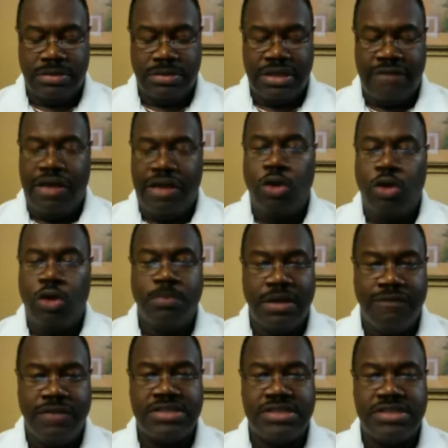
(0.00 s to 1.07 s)
give health
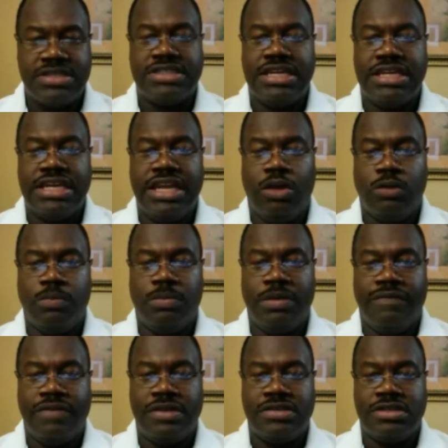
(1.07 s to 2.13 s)
benefits, extended health
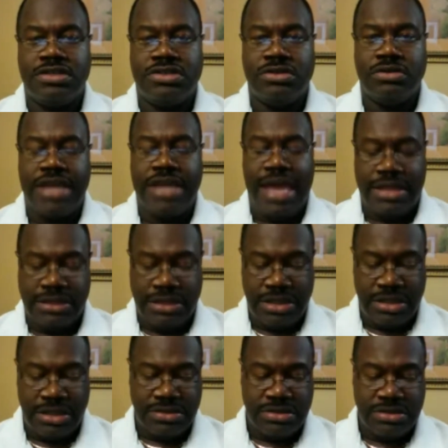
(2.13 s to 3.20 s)
benefits to student
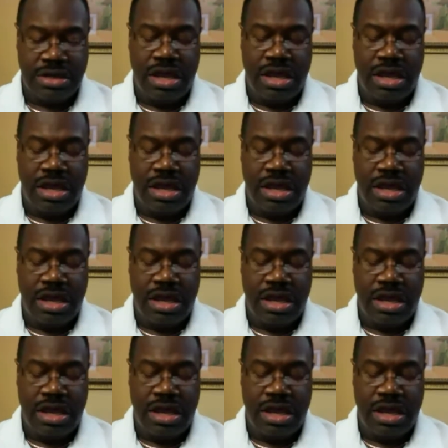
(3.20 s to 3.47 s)
athletes,